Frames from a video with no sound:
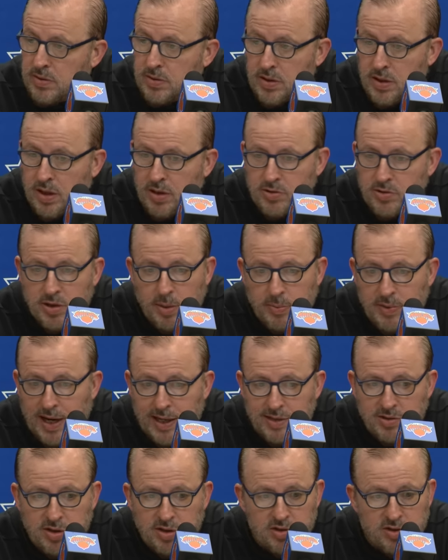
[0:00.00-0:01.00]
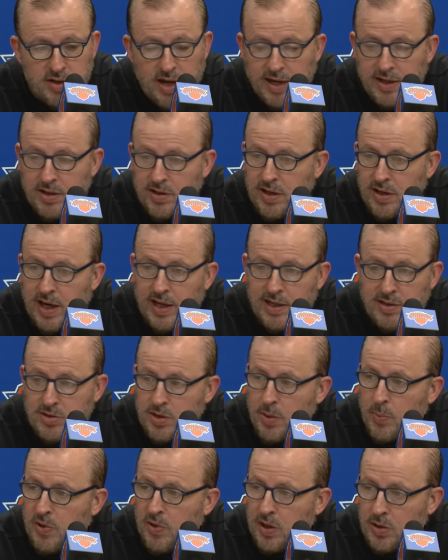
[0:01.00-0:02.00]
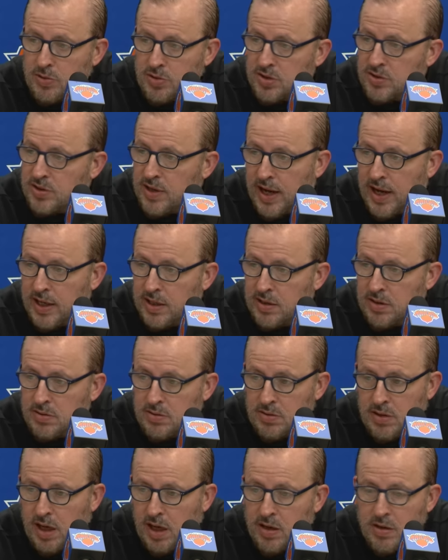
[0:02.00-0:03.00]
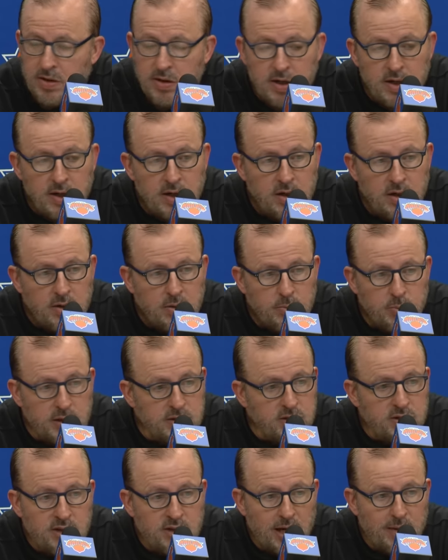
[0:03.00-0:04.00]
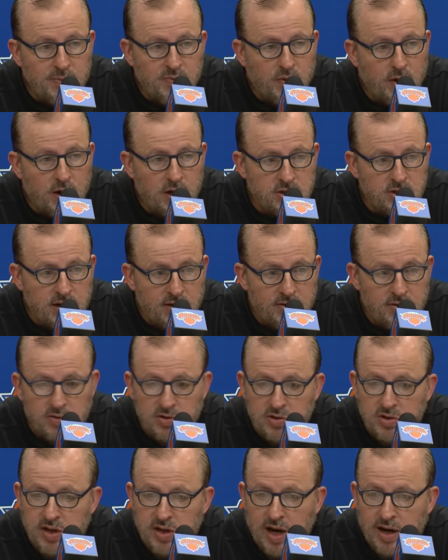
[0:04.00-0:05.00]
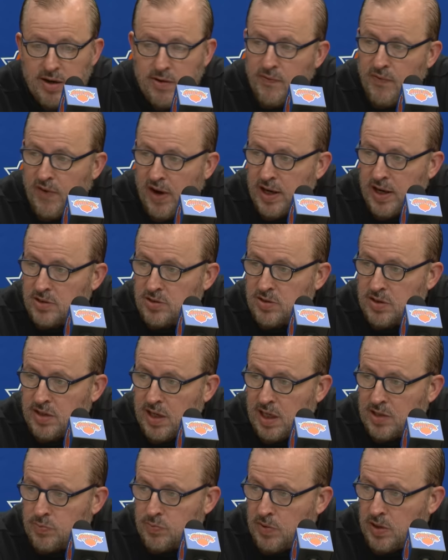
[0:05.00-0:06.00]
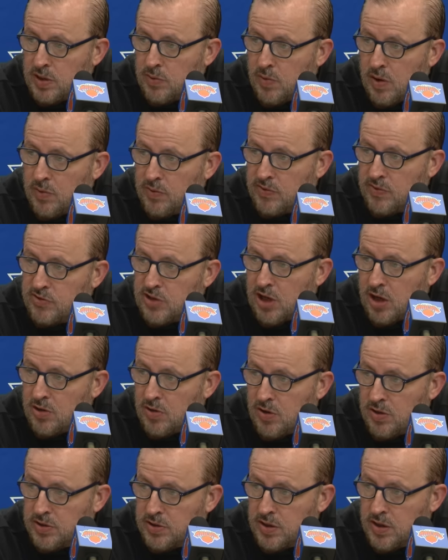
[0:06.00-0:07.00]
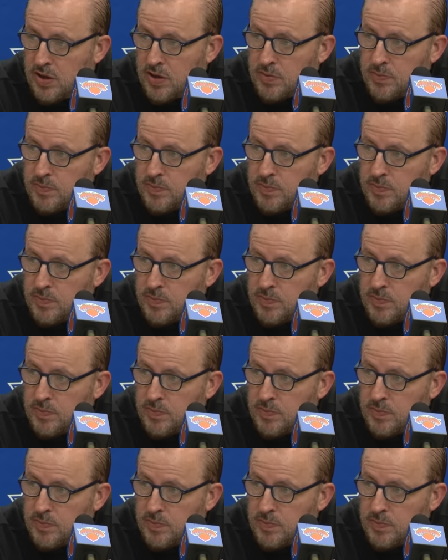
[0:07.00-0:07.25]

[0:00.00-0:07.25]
You know, some nights it's not your night, it's someone else's night. And put the team first, everyone sacrificed, and that's really what we've done all year.